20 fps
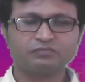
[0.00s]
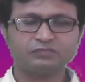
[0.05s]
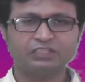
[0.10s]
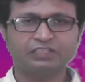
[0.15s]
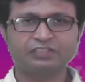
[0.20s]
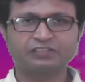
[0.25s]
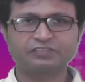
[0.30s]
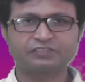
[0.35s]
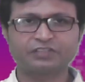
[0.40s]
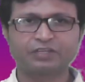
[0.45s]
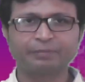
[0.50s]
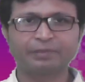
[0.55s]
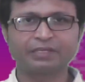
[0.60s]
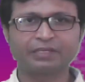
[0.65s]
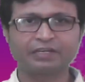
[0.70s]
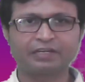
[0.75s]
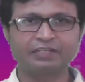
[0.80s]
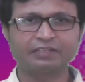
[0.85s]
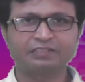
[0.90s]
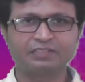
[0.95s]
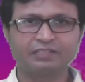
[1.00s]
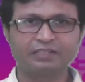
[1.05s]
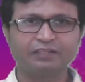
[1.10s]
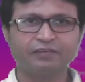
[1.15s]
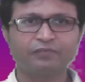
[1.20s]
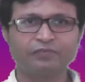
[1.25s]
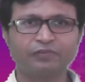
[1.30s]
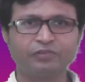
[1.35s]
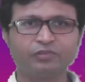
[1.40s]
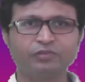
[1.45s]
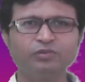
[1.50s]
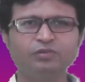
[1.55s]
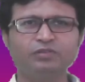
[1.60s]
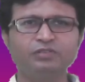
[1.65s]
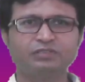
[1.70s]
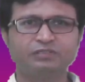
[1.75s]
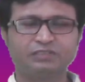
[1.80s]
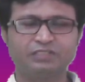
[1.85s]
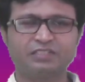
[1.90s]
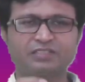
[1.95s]
it's coming right there for
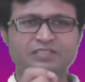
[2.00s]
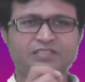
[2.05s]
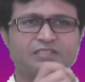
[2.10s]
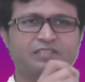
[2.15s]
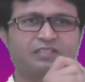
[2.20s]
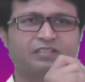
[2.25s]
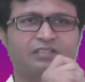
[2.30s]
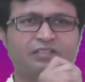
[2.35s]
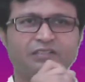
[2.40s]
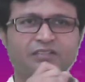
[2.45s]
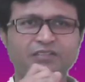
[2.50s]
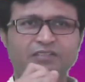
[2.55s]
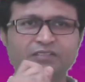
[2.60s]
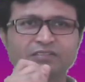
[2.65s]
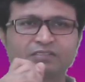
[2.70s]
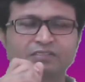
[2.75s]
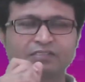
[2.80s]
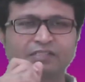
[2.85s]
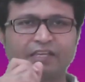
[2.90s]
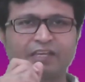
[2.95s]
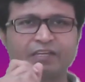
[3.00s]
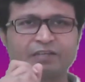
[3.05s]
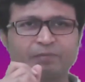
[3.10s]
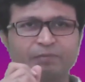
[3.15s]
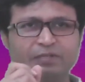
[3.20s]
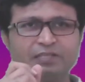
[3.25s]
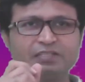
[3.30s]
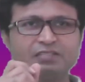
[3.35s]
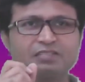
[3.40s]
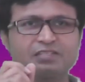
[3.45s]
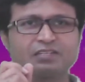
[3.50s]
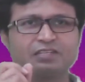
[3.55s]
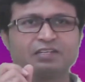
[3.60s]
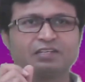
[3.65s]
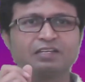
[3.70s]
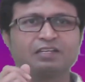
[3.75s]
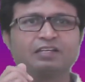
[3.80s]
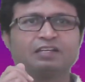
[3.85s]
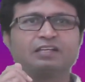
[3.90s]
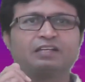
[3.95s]
you. Just a second, please.
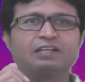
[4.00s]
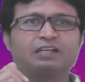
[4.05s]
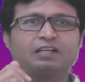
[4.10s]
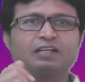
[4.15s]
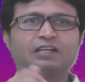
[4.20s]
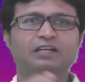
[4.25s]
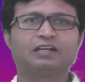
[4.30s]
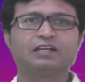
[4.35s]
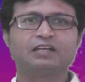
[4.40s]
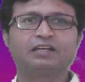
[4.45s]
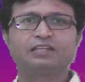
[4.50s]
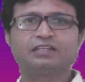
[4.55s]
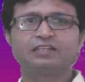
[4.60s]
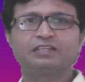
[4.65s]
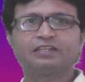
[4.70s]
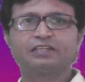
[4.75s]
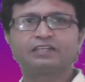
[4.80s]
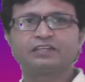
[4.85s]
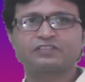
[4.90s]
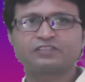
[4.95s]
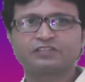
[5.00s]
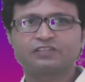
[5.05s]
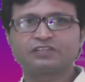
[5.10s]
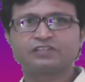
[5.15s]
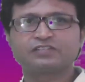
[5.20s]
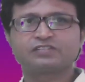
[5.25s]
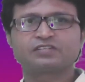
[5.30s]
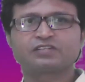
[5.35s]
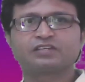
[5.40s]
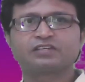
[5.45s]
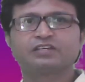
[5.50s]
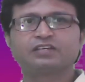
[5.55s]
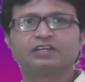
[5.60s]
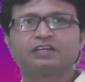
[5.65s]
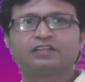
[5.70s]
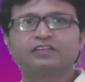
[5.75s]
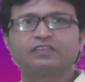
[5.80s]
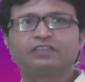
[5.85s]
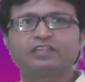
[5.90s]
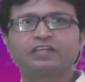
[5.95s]
And next is,
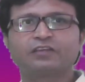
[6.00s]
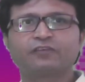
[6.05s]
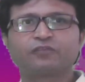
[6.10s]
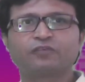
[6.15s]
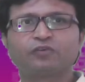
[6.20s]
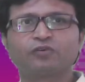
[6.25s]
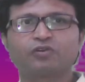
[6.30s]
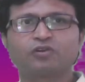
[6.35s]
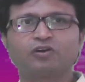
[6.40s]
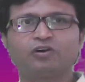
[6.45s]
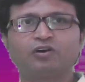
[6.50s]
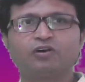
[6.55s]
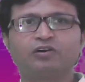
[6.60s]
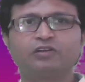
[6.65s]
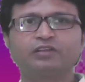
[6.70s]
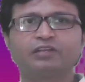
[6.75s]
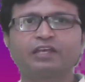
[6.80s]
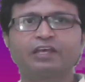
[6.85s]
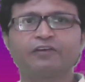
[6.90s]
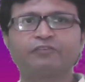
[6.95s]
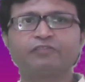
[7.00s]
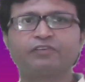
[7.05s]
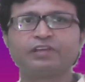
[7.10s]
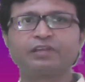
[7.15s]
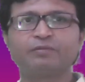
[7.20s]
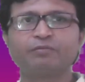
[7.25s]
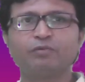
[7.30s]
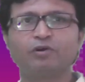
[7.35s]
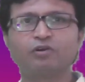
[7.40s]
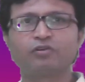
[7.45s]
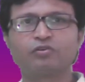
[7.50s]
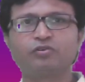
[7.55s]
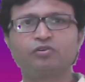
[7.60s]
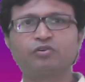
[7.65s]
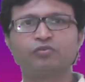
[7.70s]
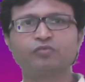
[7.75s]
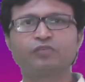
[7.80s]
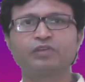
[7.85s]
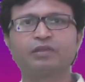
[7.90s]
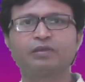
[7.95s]
therefore, on every morrow
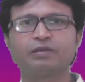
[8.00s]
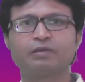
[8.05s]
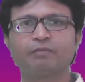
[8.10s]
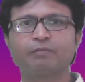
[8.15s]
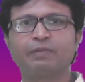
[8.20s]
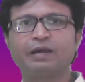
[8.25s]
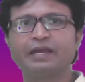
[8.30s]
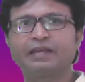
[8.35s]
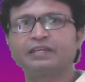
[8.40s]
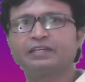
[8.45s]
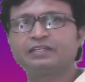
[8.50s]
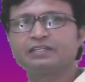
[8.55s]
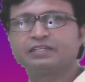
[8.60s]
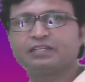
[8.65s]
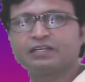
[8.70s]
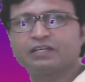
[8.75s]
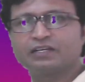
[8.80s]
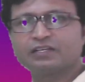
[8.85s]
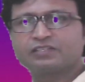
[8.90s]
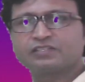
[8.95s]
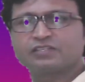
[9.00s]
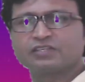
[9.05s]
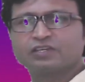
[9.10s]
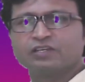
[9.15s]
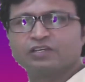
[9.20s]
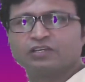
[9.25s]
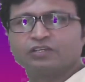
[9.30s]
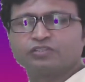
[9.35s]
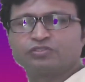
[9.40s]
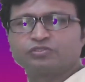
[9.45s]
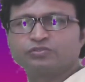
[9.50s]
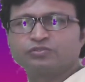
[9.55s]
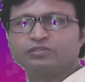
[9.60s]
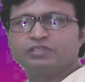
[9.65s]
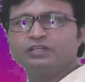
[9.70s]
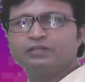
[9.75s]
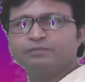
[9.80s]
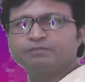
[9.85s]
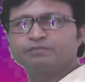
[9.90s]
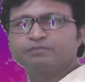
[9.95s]
do we bind us to
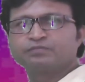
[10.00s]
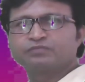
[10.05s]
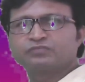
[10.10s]
the